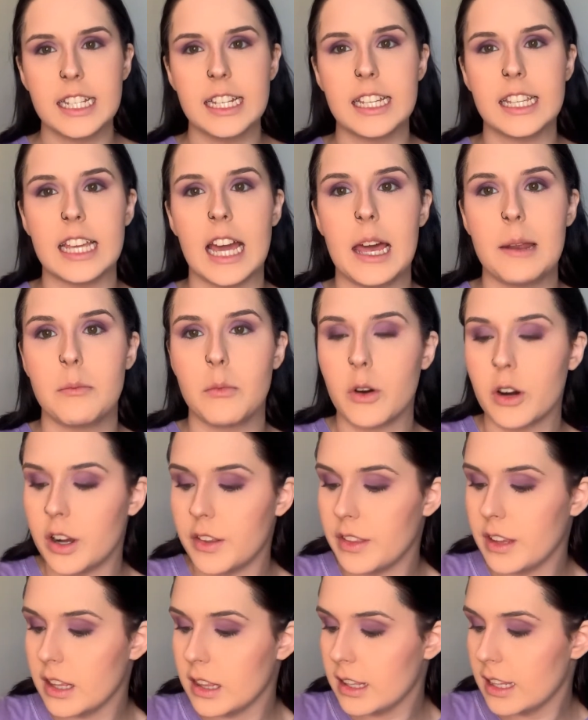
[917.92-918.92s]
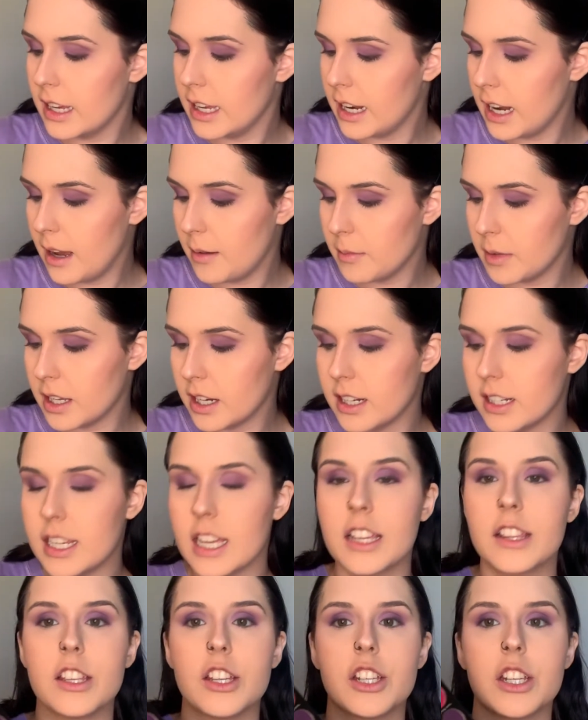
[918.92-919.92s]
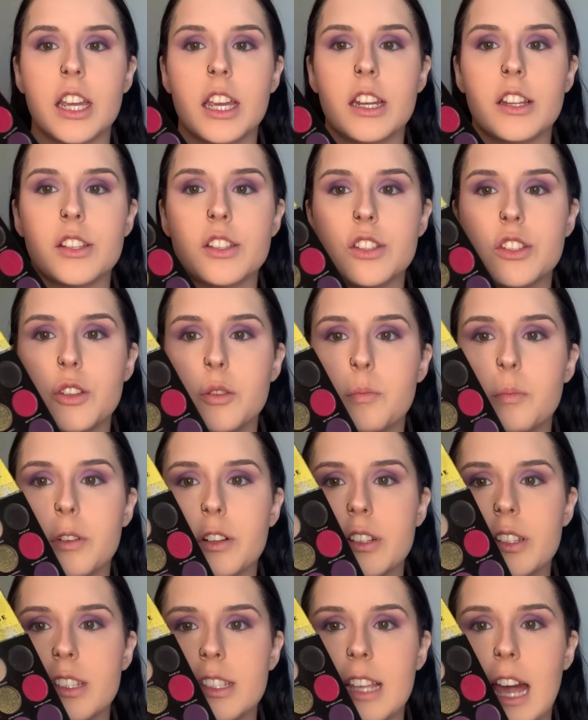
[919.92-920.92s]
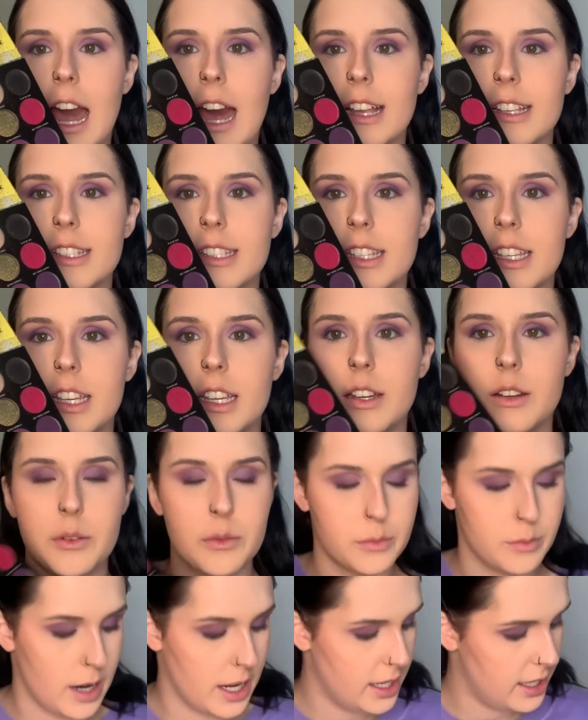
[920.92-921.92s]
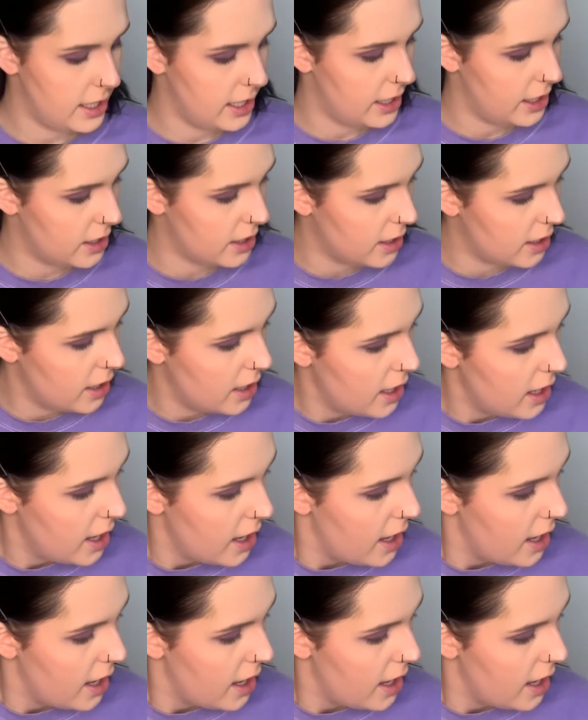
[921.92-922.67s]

again more on the lid, I'm gonna take the shade Super Sassy right here.